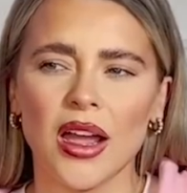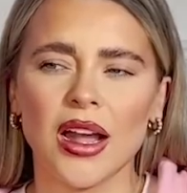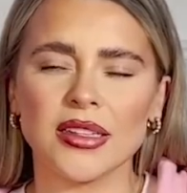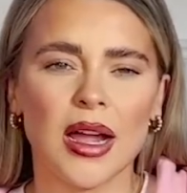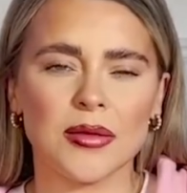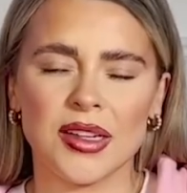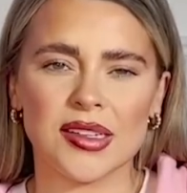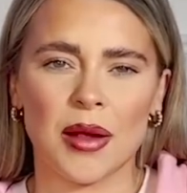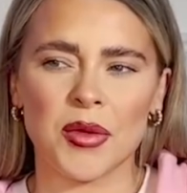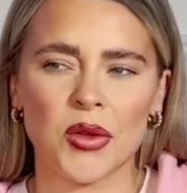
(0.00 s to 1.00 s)
they
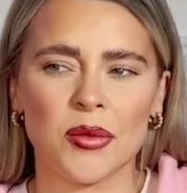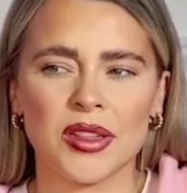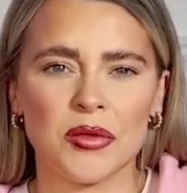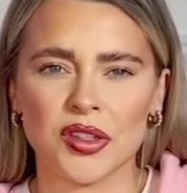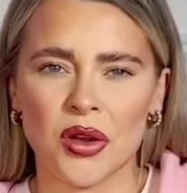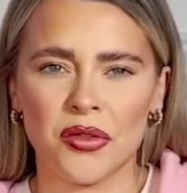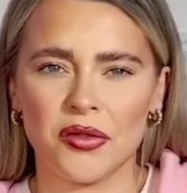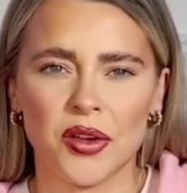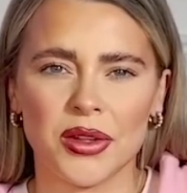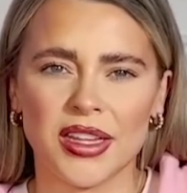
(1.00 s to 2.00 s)
scanned my boob and there was no
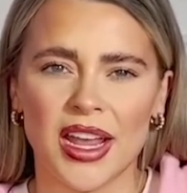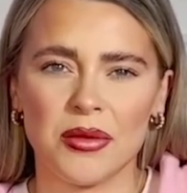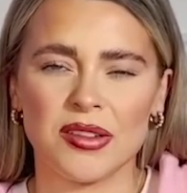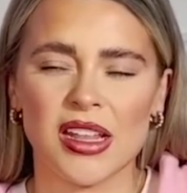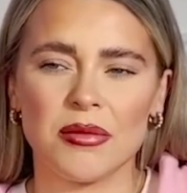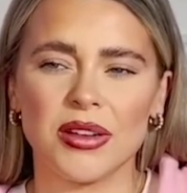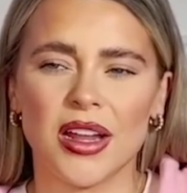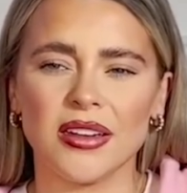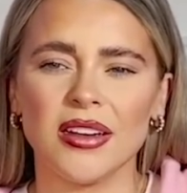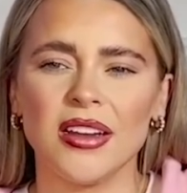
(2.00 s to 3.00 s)
fluid there. It was the
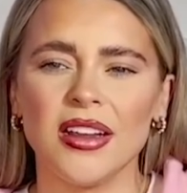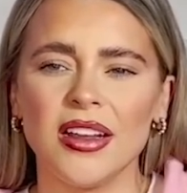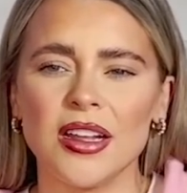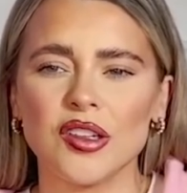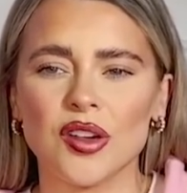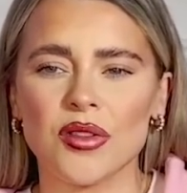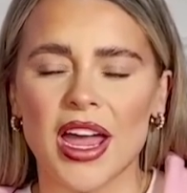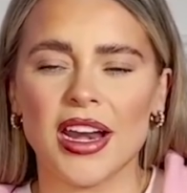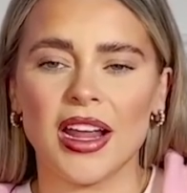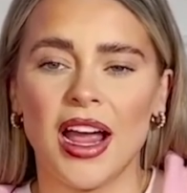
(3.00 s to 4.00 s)
implant. So
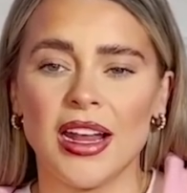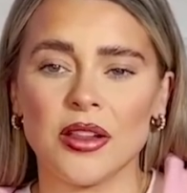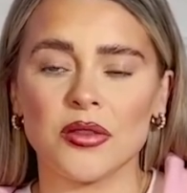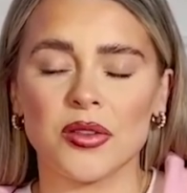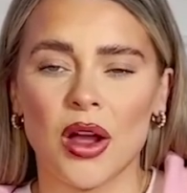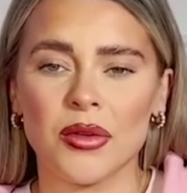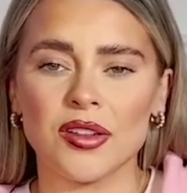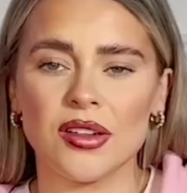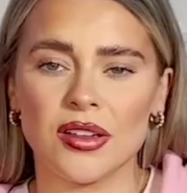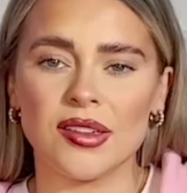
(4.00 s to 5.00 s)
then I ended up going
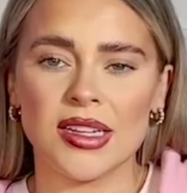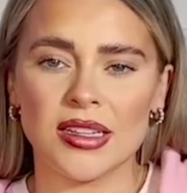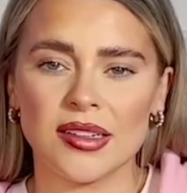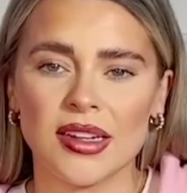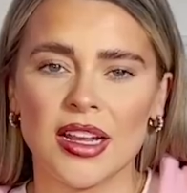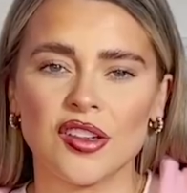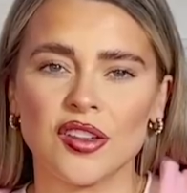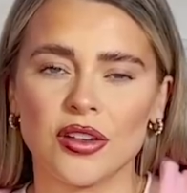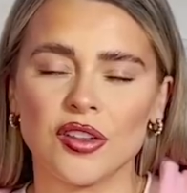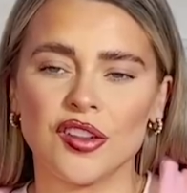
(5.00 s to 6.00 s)
to see this surgeon,
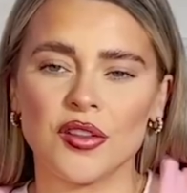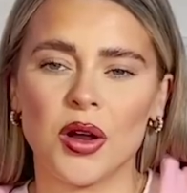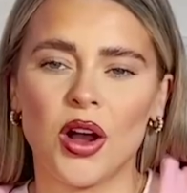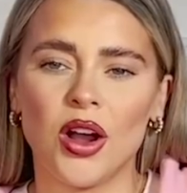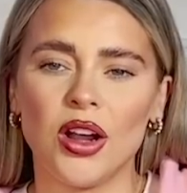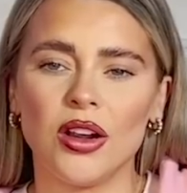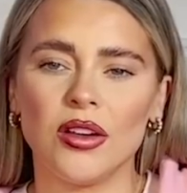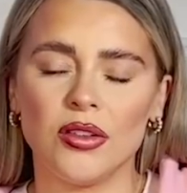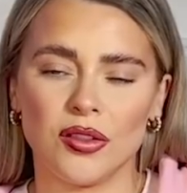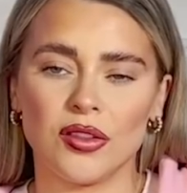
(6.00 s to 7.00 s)
Dr. Jumar,
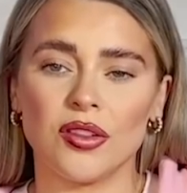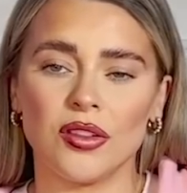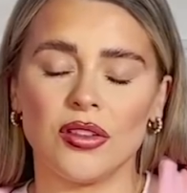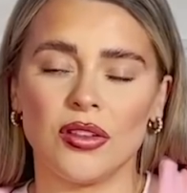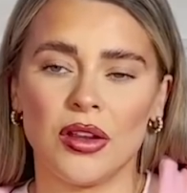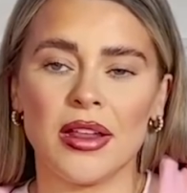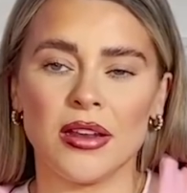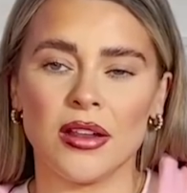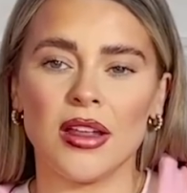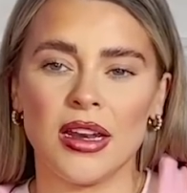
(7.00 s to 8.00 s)
who's in
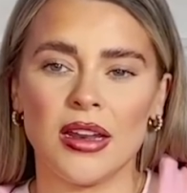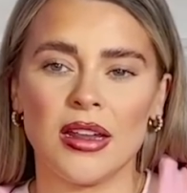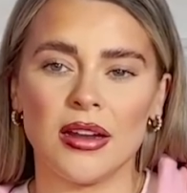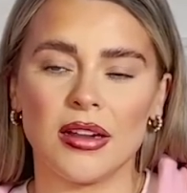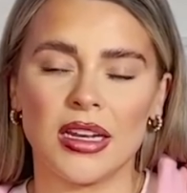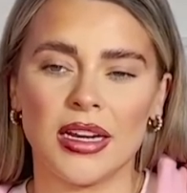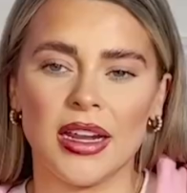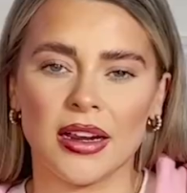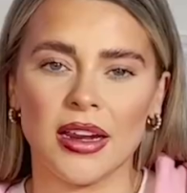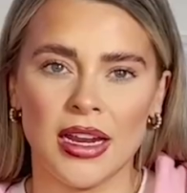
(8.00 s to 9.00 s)
the clinic,
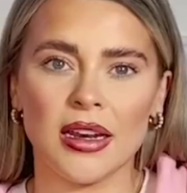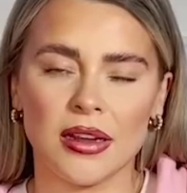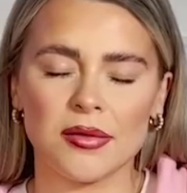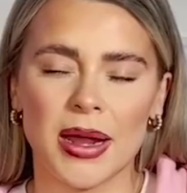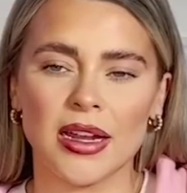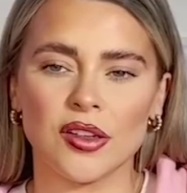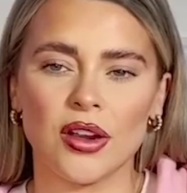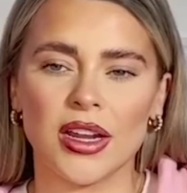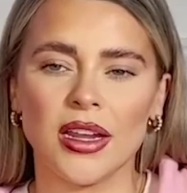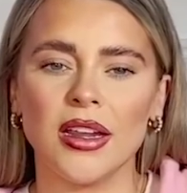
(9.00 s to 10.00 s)
in the Spire,
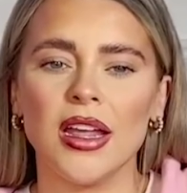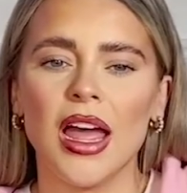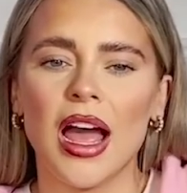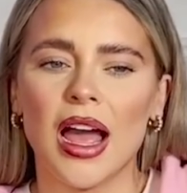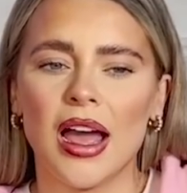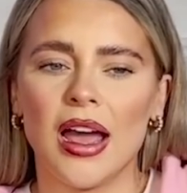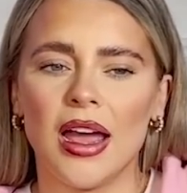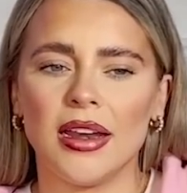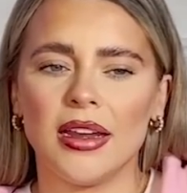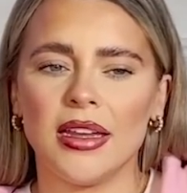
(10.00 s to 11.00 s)
sorry.
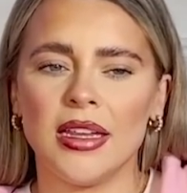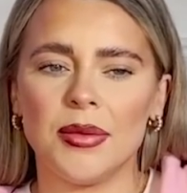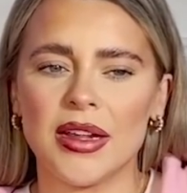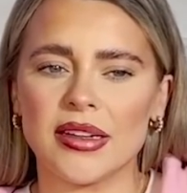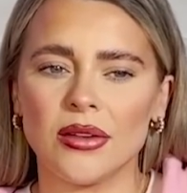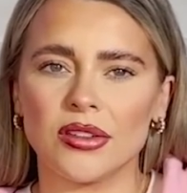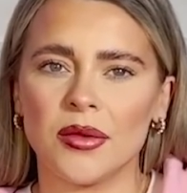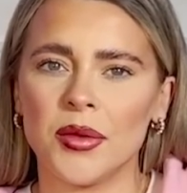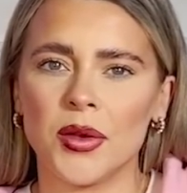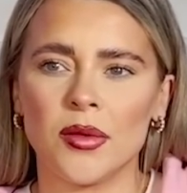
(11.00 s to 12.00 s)
And he basically looked at my
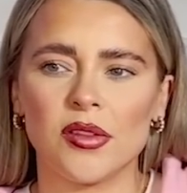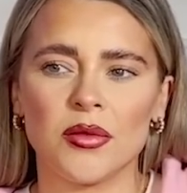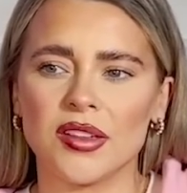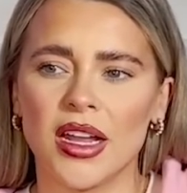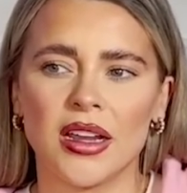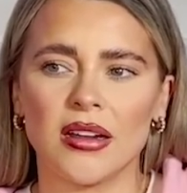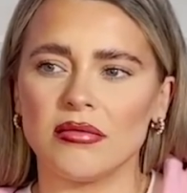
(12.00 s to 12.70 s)
boobs and was like,